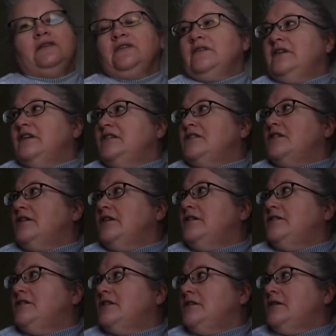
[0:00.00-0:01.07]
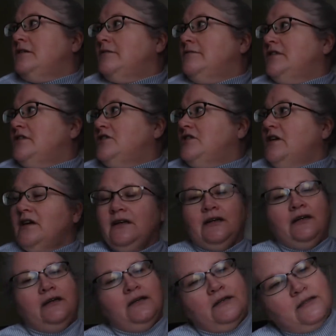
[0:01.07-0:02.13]
the entirety of the
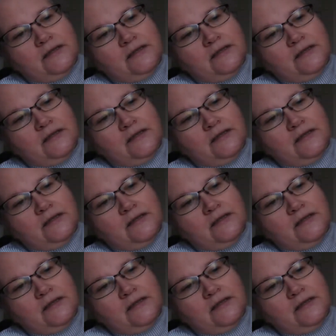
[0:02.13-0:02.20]
jacket.